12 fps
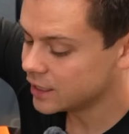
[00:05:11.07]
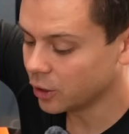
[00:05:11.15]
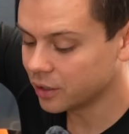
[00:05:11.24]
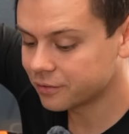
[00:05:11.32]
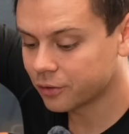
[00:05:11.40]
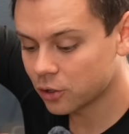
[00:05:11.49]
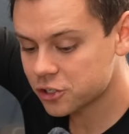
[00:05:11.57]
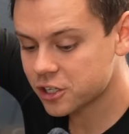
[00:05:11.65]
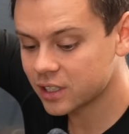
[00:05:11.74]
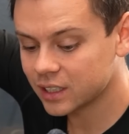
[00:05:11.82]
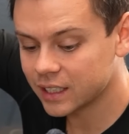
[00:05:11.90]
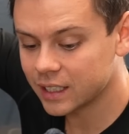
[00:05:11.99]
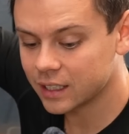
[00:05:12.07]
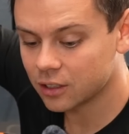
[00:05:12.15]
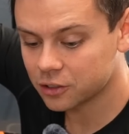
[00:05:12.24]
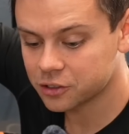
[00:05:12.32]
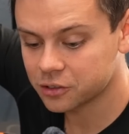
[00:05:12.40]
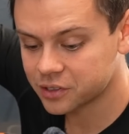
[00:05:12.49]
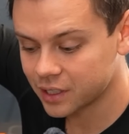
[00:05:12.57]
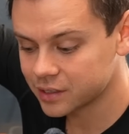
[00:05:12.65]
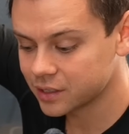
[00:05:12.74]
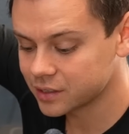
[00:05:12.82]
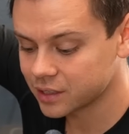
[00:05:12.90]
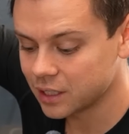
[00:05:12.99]
Now, unfortunately, it also
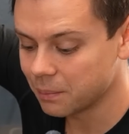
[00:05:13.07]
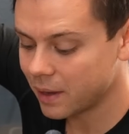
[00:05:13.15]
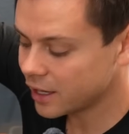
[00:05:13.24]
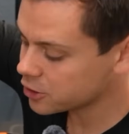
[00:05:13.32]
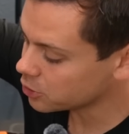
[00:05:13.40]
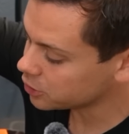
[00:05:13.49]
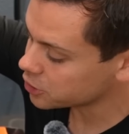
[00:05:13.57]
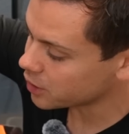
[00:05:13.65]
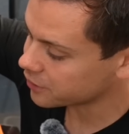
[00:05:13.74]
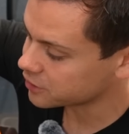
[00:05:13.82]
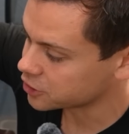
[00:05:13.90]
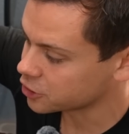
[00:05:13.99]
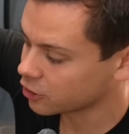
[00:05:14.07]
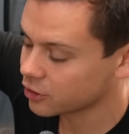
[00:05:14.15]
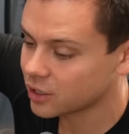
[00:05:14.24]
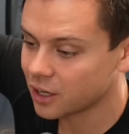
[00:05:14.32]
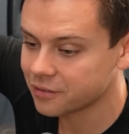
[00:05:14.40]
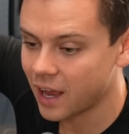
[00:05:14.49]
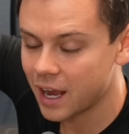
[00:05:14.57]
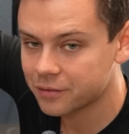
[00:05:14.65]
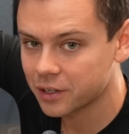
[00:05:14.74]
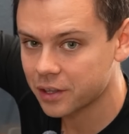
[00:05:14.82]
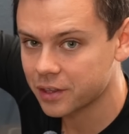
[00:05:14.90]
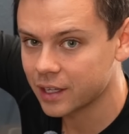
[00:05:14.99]
says this in the manual, you have to turn off
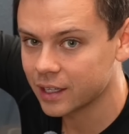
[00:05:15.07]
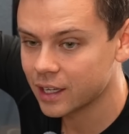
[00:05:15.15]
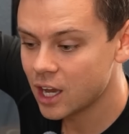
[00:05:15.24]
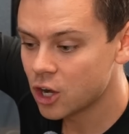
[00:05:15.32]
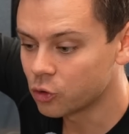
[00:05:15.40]
everything,